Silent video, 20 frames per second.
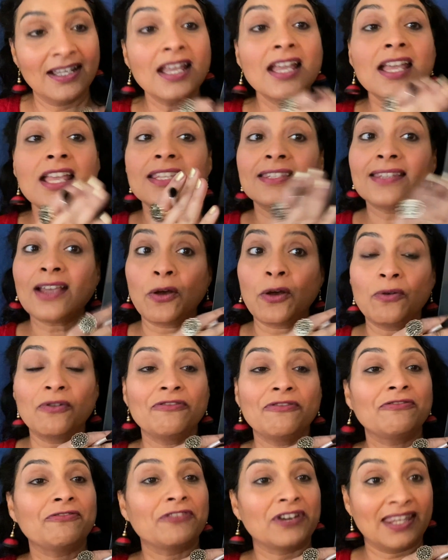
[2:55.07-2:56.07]
So
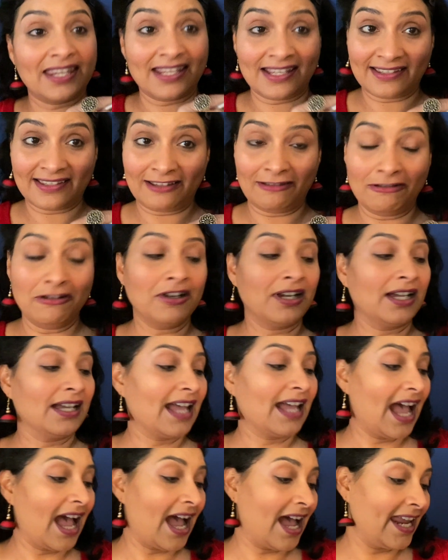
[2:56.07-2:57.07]
for this look,
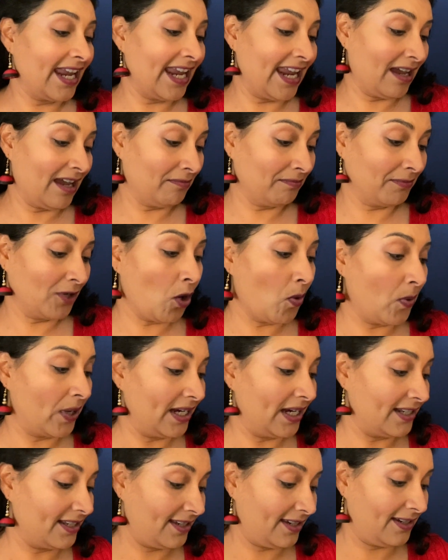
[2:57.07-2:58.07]
I am
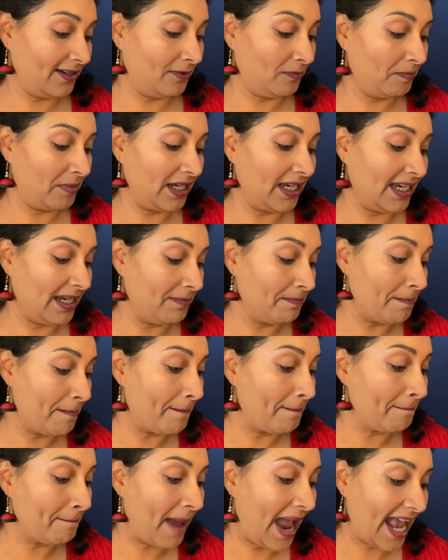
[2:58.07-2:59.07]
going to be
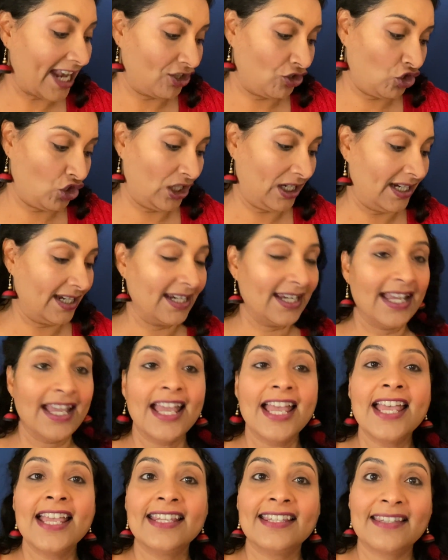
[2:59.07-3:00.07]
matching
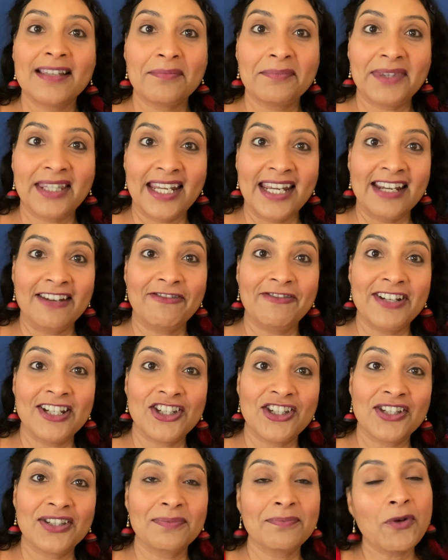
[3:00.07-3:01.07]
something which
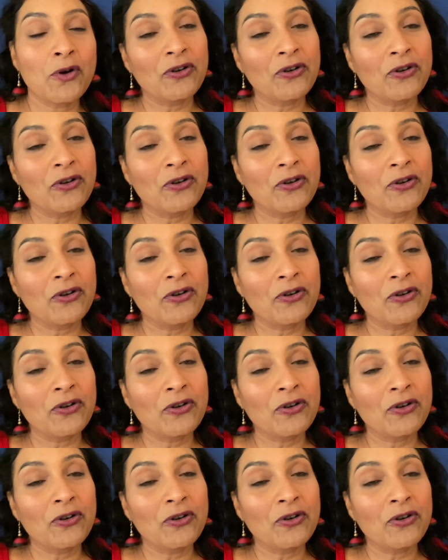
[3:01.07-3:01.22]
is more